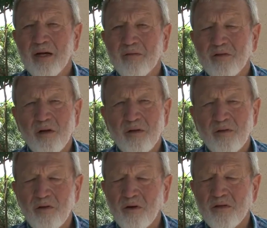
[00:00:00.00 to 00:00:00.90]
it was on a
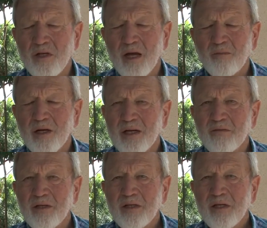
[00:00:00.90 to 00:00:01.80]
Thursday, I believe.
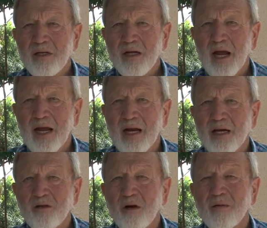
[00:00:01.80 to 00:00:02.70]
And I
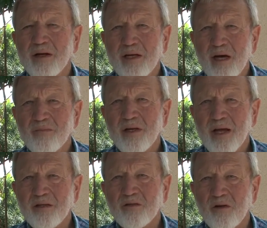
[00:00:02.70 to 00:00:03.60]
told him I'd come the
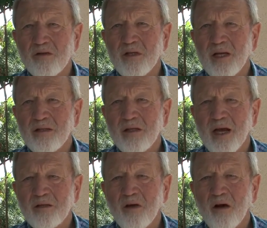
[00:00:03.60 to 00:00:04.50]
next Thursday
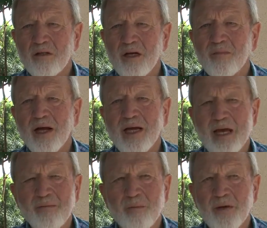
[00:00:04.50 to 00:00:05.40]
and talk to him. I
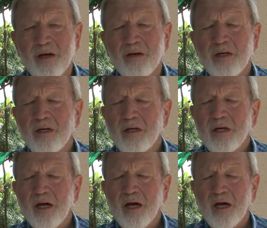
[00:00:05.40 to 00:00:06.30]
came up here.
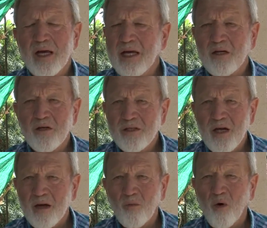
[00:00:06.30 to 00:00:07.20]
He could
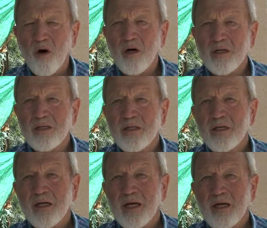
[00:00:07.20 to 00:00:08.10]
not walk.
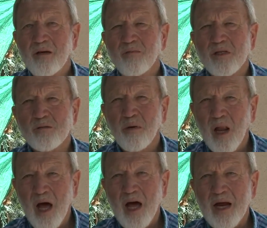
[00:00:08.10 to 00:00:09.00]
He was
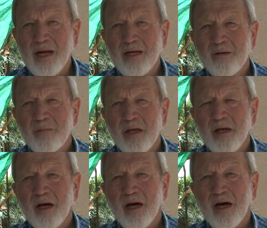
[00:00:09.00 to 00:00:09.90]
blind.
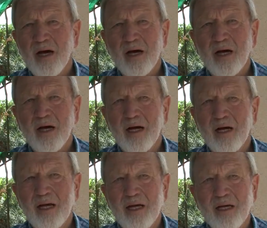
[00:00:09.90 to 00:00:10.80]

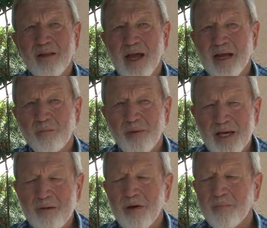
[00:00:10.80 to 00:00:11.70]
They had to
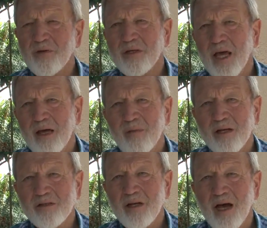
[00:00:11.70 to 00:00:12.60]
pick him up to take him
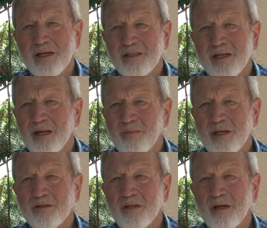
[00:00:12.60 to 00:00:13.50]
outside and set him in
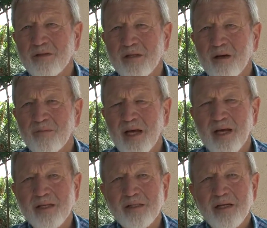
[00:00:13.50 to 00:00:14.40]
the sun some
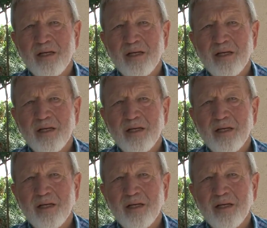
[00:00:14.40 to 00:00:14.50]
days.